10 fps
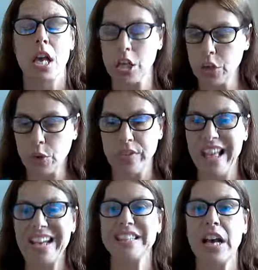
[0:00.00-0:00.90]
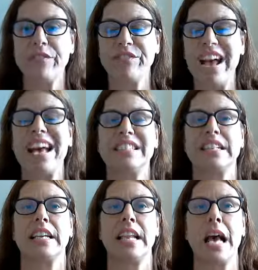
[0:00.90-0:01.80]
You know, and that's how fast
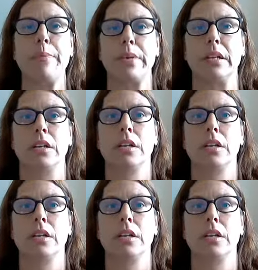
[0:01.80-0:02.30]
it can happen.